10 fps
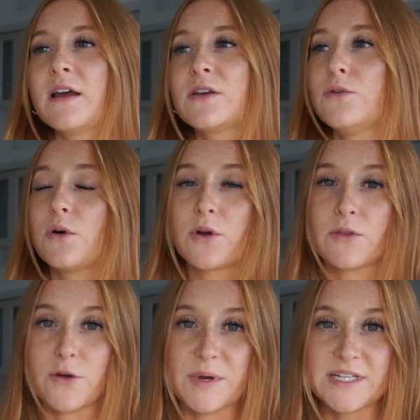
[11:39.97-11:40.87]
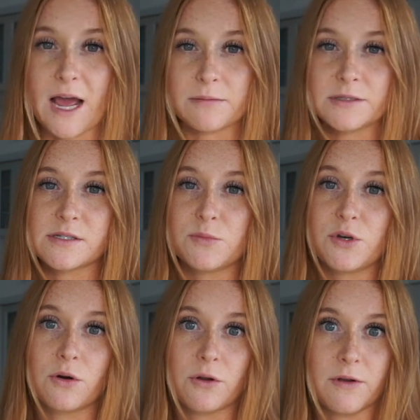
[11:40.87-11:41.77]
You don't know their metabolism, you
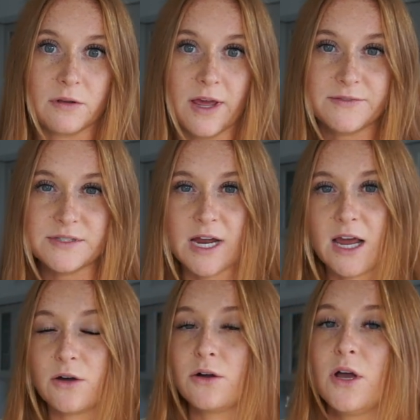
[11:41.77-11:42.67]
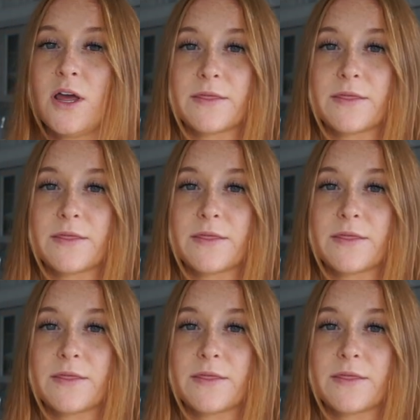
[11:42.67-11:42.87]
don't know their lifestyle.